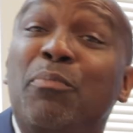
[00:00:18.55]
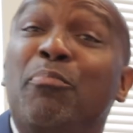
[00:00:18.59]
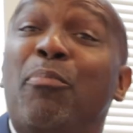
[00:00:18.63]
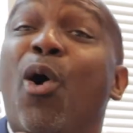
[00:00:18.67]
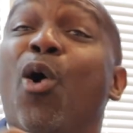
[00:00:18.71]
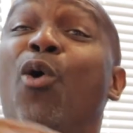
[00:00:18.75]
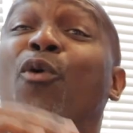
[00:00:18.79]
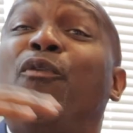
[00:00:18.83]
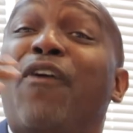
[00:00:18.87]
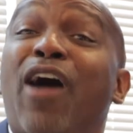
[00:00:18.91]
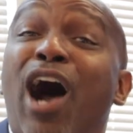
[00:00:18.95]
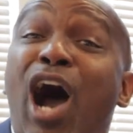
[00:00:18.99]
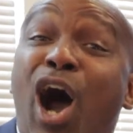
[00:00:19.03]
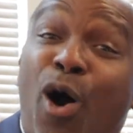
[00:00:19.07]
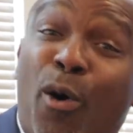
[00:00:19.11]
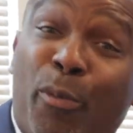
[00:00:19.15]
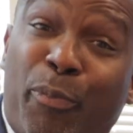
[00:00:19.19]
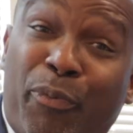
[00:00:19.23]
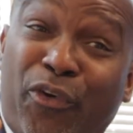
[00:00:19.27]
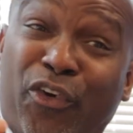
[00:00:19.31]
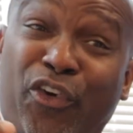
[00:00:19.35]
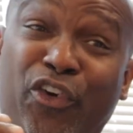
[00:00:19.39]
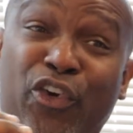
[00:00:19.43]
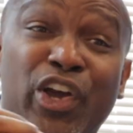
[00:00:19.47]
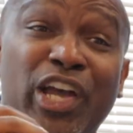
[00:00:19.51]
both
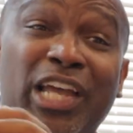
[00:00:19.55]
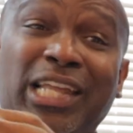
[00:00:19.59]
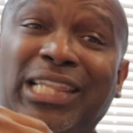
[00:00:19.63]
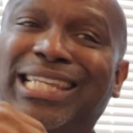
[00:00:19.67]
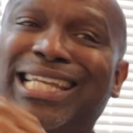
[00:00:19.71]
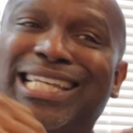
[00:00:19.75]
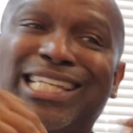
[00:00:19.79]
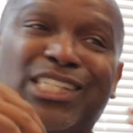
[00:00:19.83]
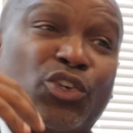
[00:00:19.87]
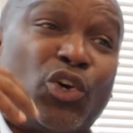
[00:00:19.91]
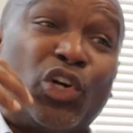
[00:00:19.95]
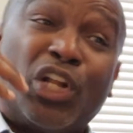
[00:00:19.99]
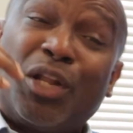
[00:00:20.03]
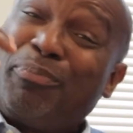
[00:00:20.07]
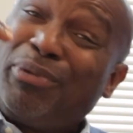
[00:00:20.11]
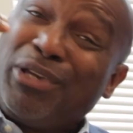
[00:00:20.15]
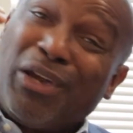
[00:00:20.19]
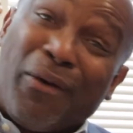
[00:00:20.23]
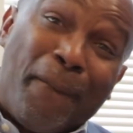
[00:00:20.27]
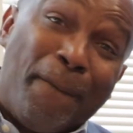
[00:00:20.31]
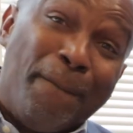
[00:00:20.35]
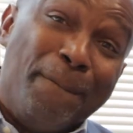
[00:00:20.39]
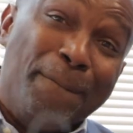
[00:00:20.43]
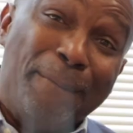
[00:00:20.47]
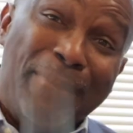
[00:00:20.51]
offer that's going to be
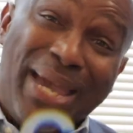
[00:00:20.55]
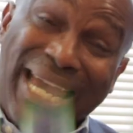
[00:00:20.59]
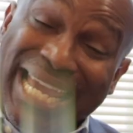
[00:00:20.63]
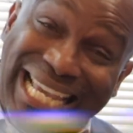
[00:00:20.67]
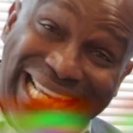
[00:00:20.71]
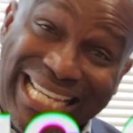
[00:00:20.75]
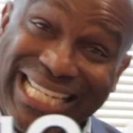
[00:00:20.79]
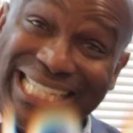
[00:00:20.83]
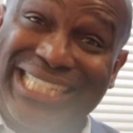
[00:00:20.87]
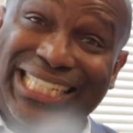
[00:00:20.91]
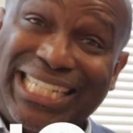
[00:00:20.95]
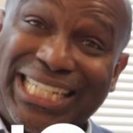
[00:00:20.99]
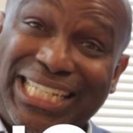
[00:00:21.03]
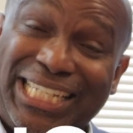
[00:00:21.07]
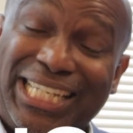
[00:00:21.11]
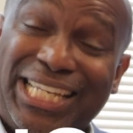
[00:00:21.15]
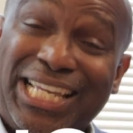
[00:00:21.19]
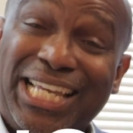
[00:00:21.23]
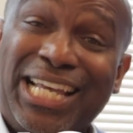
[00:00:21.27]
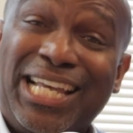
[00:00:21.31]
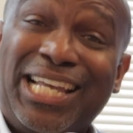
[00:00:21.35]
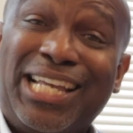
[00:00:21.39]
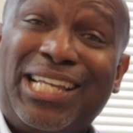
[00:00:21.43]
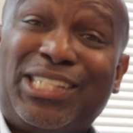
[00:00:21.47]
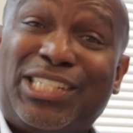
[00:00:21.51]
amazing
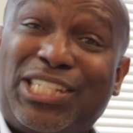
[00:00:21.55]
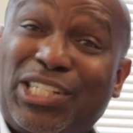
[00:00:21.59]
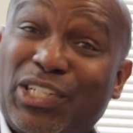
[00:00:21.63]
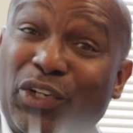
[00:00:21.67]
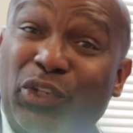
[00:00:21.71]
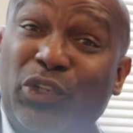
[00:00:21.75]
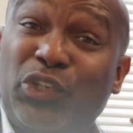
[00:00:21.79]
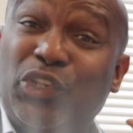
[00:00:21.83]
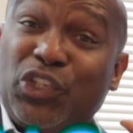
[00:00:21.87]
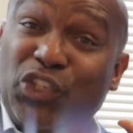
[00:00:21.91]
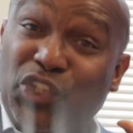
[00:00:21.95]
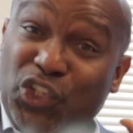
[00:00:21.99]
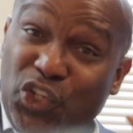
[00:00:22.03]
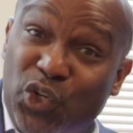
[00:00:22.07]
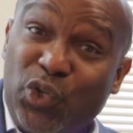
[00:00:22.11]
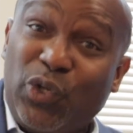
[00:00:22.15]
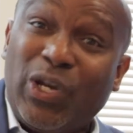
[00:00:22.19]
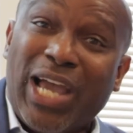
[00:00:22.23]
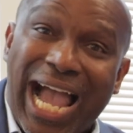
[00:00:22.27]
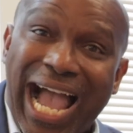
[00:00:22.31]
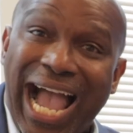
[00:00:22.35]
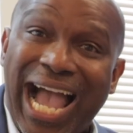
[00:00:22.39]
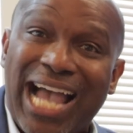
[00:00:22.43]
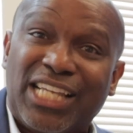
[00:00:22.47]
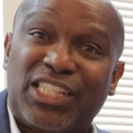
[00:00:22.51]
to you
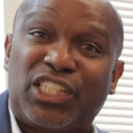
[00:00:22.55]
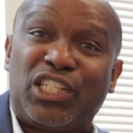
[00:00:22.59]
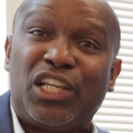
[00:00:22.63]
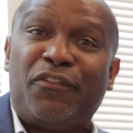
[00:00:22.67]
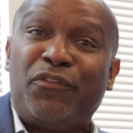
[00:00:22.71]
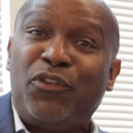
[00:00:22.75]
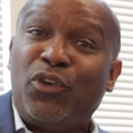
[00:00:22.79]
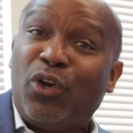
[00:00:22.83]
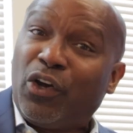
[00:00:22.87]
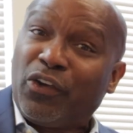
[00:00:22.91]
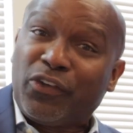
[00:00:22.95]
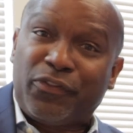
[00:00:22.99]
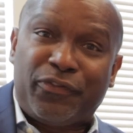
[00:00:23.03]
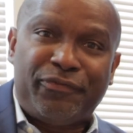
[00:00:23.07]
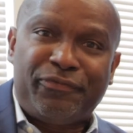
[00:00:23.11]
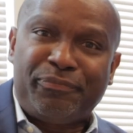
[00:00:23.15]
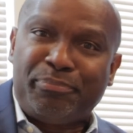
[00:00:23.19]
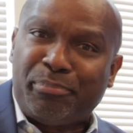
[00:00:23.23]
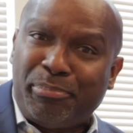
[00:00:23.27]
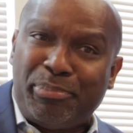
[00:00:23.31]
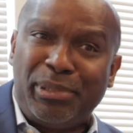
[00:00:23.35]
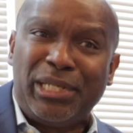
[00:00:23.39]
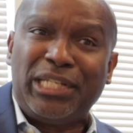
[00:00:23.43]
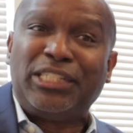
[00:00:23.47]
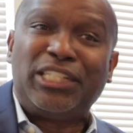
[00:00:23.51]
guys. If you're a
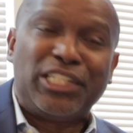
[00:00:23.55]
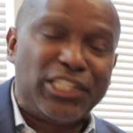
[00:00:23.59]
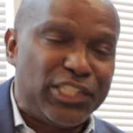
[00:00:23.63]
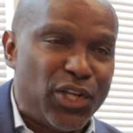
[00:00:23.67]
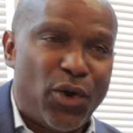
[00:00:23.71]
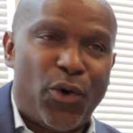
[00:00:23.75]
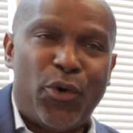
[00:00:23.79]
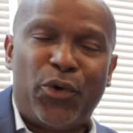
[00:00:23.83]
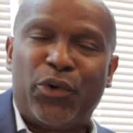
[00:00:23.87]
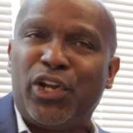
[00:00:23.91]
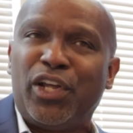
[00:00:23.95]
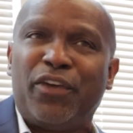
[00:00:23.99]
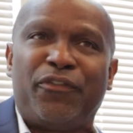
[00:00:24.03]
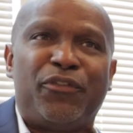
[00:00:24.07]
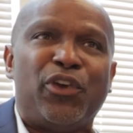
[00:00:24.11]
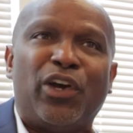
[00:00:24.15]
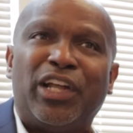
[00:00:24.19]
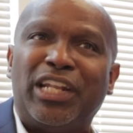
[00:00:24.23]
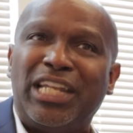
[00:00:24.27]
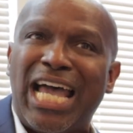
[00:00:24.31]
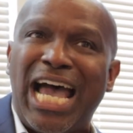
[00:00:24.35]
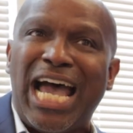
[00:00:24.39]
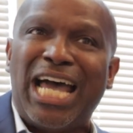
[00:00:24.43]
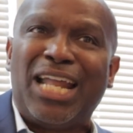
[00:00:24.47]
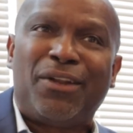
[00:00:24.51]
business owner, if you're a
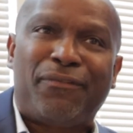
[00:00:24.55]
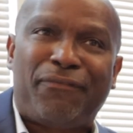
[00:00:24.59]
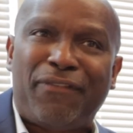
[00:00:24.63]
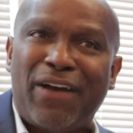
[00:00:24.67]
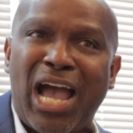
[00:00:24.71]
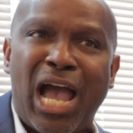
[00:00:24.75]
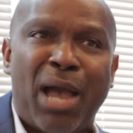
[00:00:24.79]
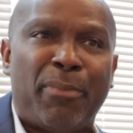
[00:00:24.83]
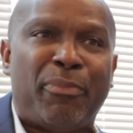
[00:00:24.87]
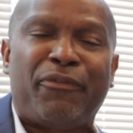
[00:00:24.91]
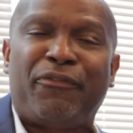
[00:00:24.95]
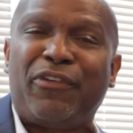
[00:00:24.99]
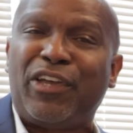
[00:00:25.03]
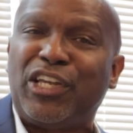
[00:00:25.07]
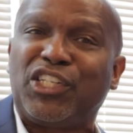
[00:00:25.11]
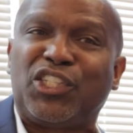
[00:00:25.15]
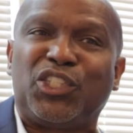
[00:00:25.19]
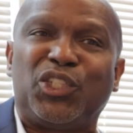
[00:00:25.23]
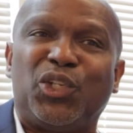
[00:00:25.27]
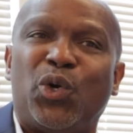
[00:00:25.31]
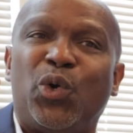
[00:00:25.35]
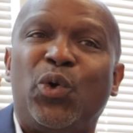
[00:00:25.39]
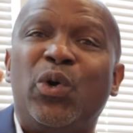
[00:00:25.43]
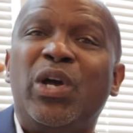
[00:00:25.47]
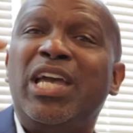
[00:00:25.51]
9-to-5
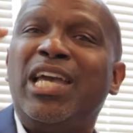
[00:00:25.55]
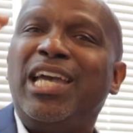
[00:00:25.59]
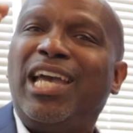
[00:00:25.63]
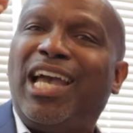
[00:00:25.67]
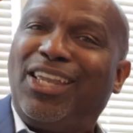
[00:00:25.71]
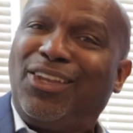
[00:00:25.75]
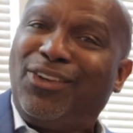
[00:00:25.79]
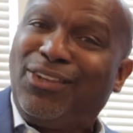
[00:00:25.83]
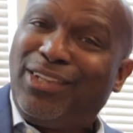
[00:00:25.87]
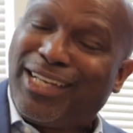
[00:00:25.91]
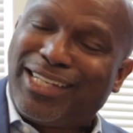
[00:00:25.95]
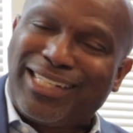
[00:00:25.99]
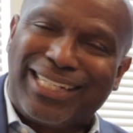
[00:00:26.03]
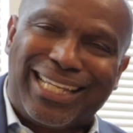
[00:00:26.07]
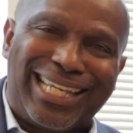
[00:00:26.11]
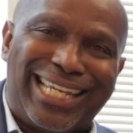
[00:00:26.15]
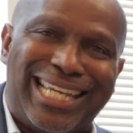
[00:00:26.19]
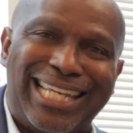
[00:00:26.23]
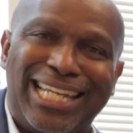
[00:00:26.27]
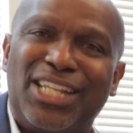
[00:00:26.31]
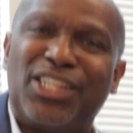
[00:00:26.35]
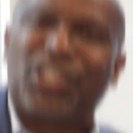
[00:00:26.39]
professional, and you're looking to get